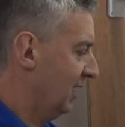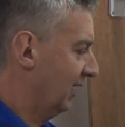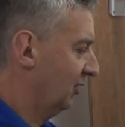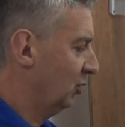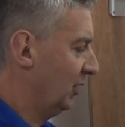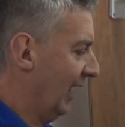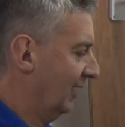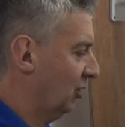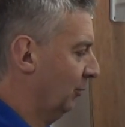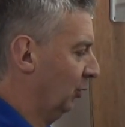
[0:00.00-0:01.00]
you can do the
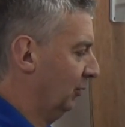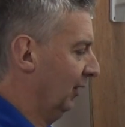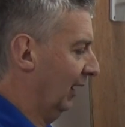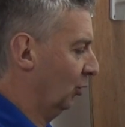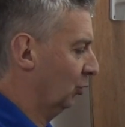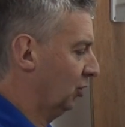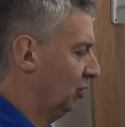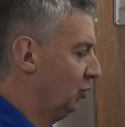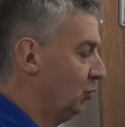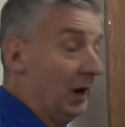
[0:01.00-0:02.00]
enter button and go
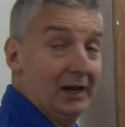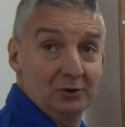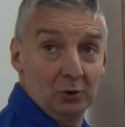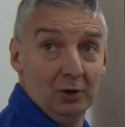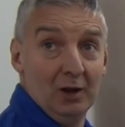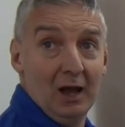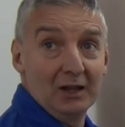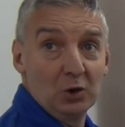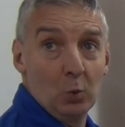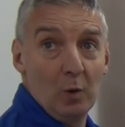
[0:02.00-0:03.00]
to enter,
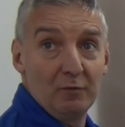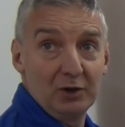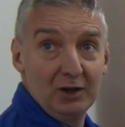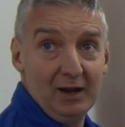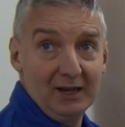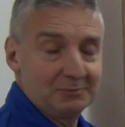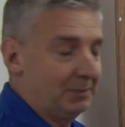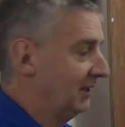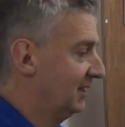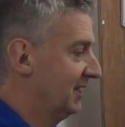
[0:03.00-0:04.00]
and you can go over to the next
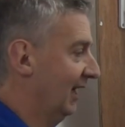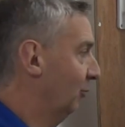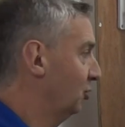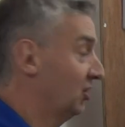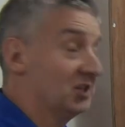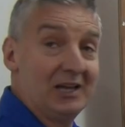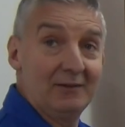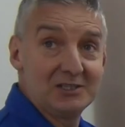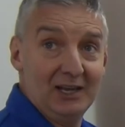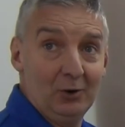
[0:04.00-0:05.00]
PTZ, which you could
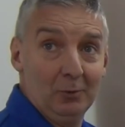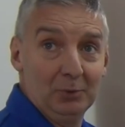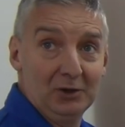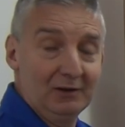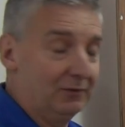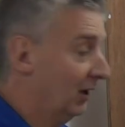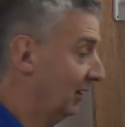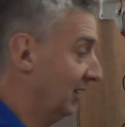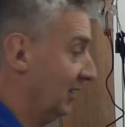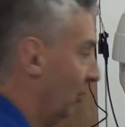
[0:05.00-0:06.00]
have set up with a different
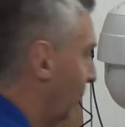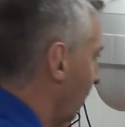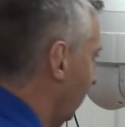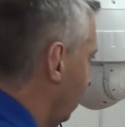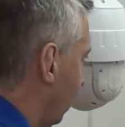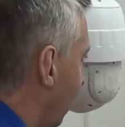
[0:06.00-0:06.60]
ID number on it.